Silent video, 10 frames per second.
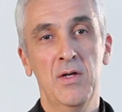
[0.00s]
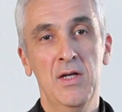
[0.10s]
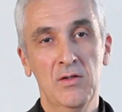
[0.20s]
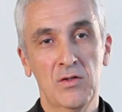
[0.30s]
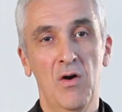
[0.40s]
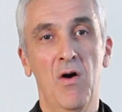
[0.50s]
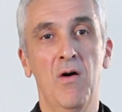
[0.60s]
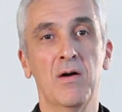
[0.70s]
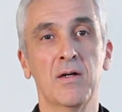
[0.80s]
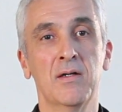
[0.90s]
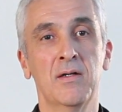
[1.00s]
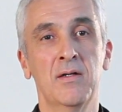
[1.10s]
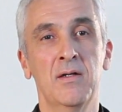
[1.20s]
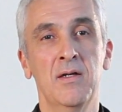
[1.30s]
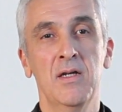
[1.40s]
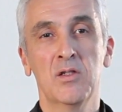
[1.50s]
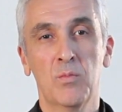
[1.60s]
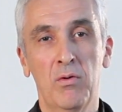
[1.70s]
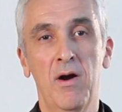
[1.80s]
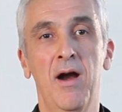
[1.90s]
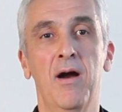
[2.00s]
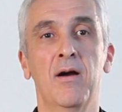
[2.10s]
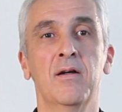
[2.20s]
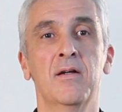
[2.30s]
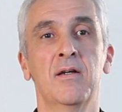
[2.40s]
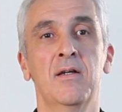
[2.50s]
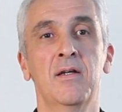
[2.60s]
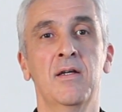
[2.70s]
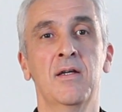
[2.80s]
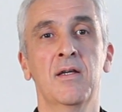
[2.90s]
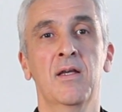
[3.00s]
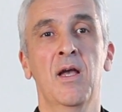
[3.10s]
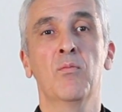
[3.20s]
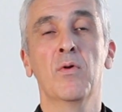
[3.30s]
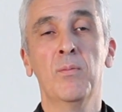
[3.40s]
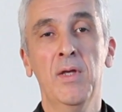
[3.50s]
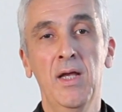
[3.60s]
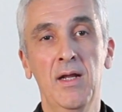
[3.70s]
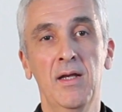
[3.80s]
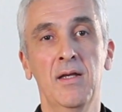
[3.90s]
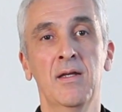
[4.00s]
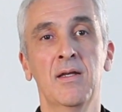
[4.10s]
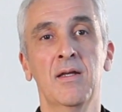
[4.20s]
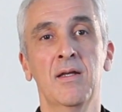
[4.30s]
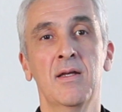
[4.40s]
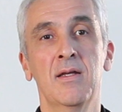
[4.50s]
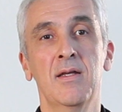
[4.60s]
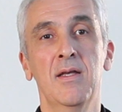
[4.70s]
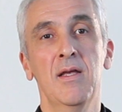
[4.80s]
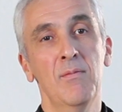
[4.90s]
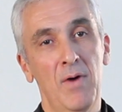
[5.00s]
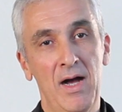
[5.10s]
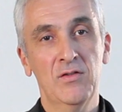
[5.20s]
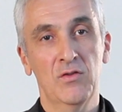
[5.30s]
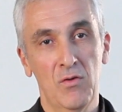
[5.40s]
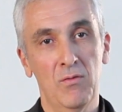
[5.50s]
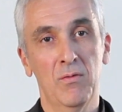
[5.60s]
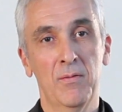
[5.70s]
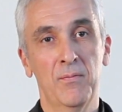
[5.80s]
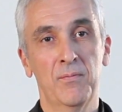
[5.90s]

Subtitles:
his song, his prayer, kept repeating in my soul.